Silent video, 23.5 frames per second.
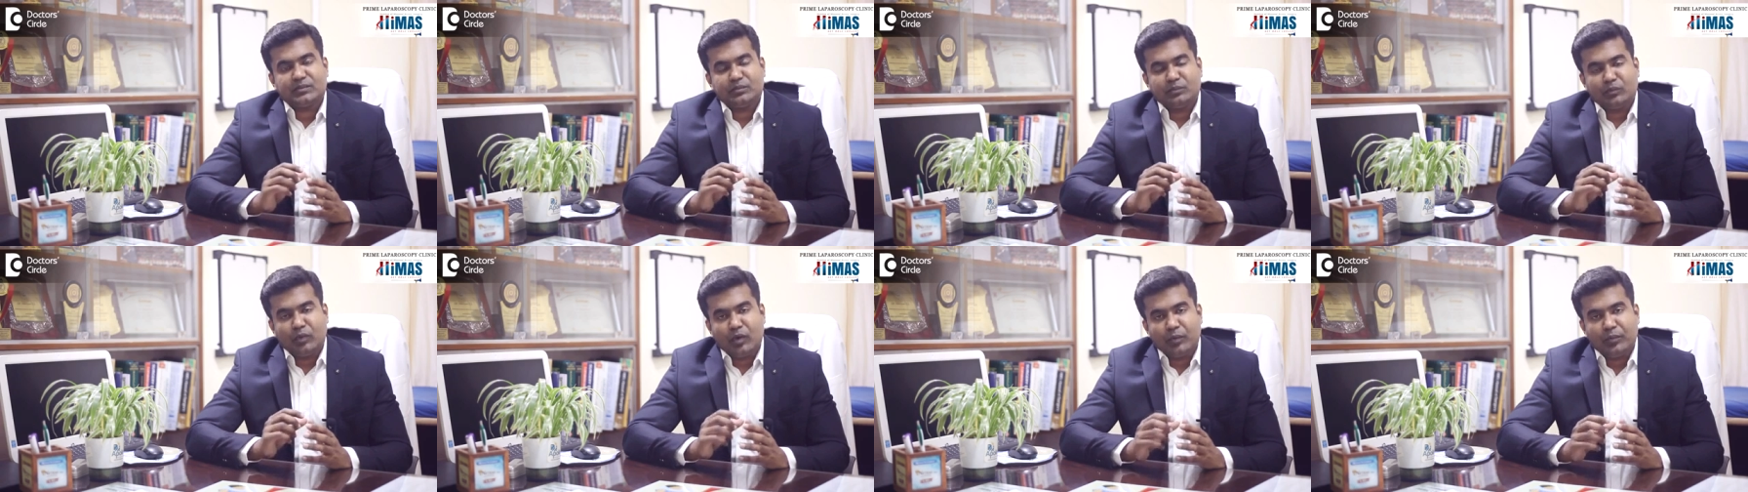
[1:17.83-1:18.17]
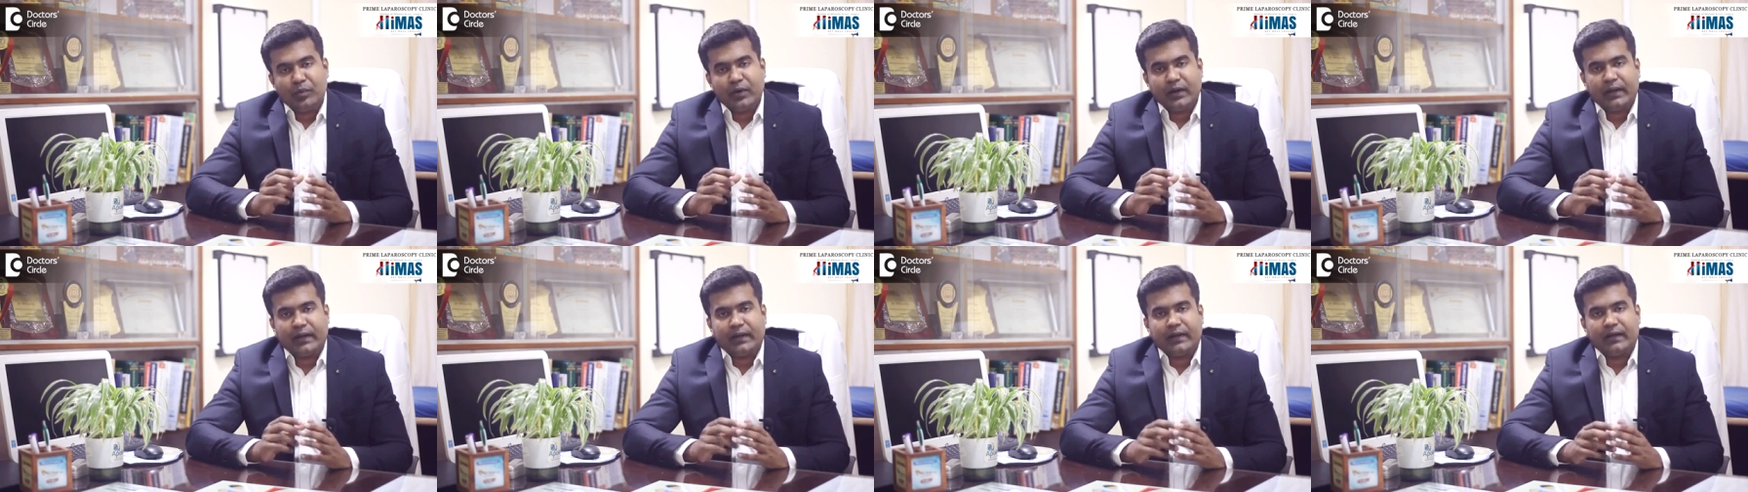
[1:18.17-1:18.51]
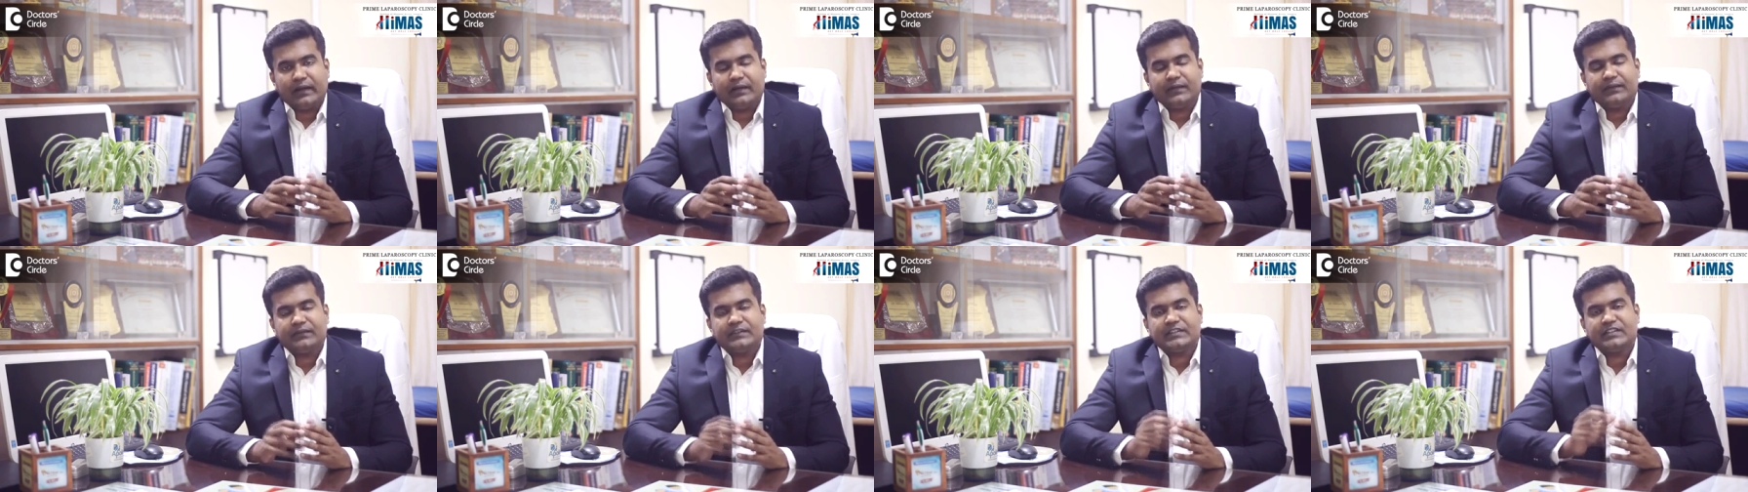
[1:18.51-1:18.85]
mobile,
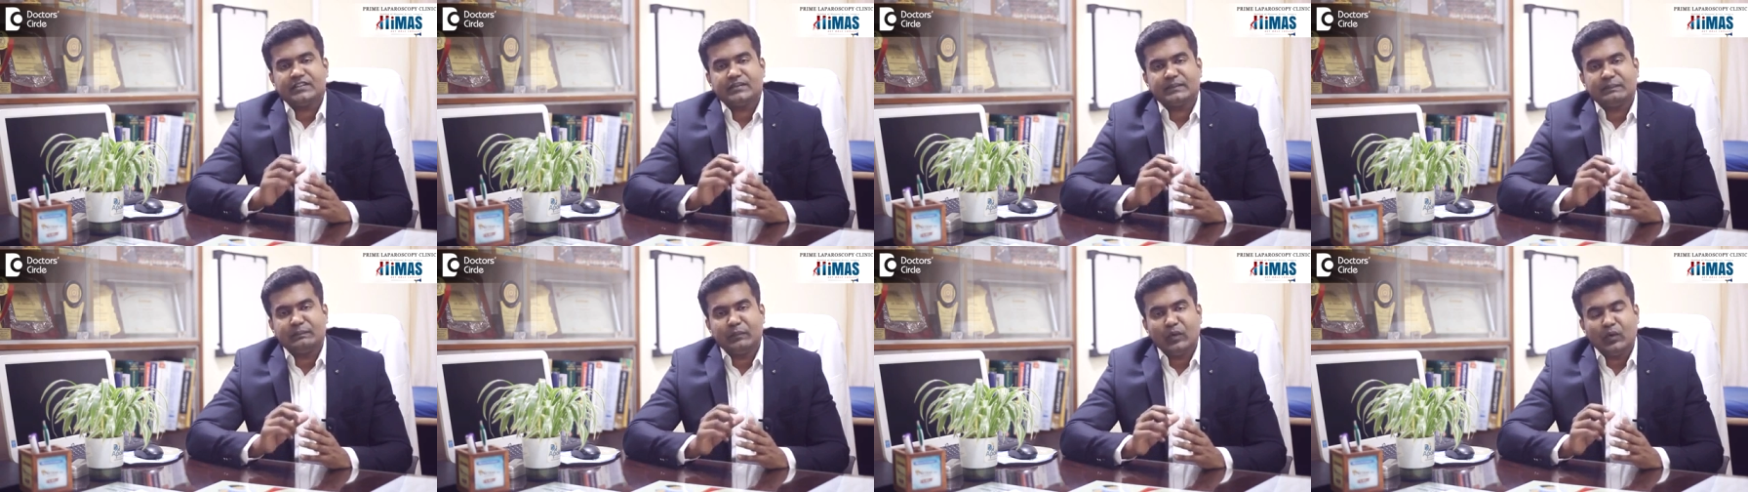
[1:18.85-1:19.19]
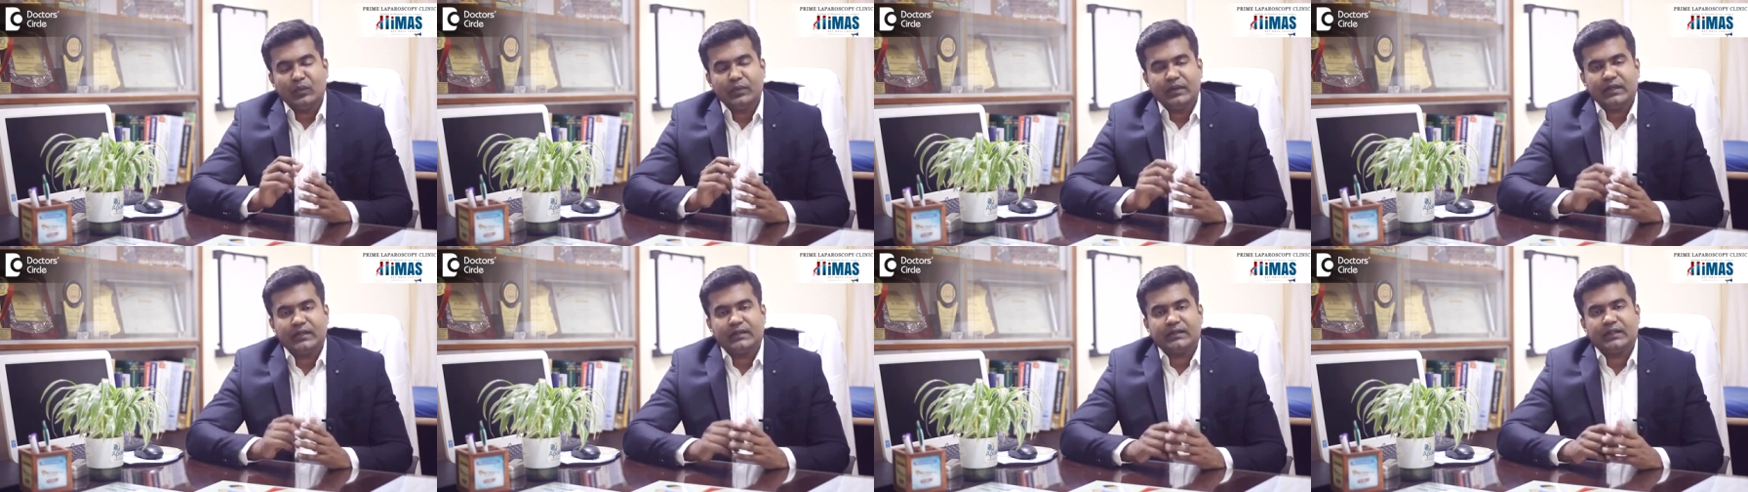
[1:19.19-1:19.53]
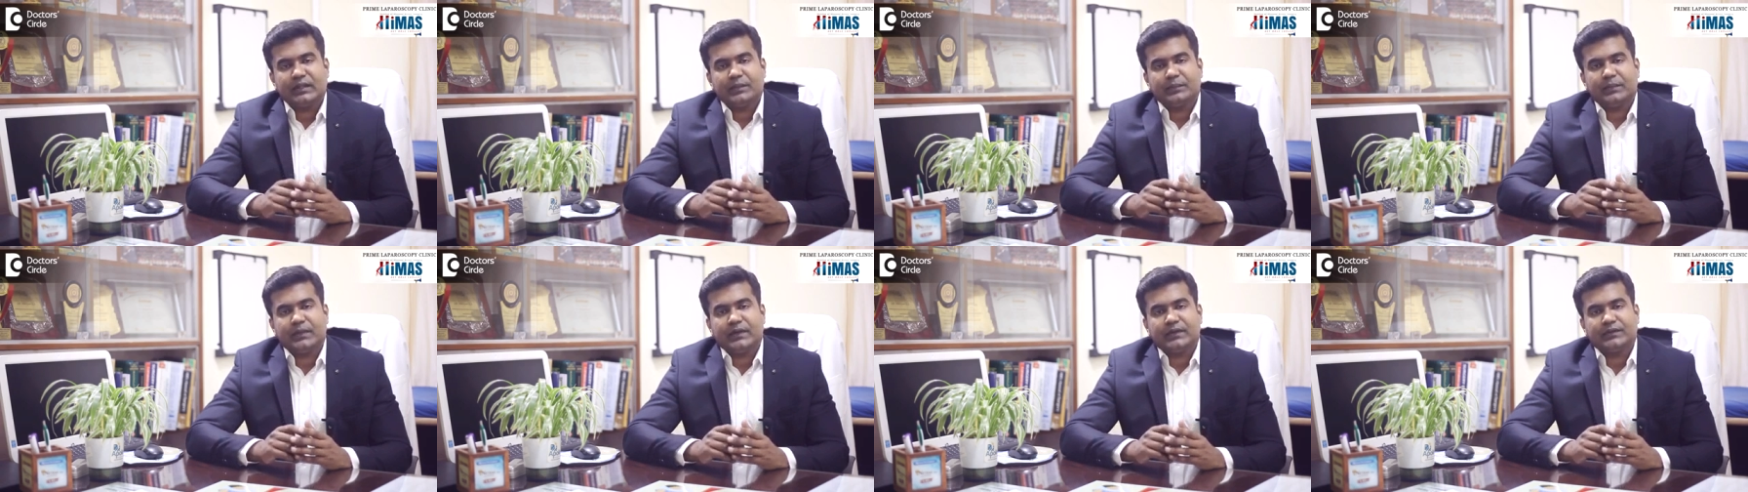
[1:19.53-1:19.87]
which is moving in the
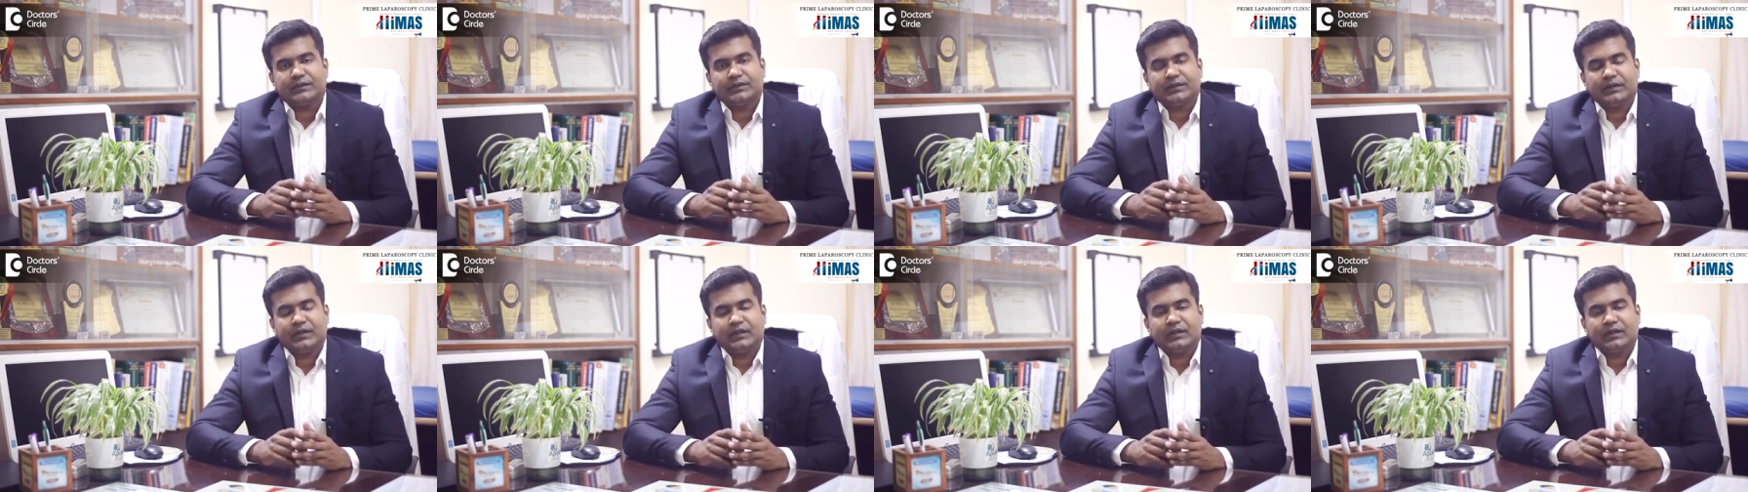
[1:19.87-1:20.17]
breast,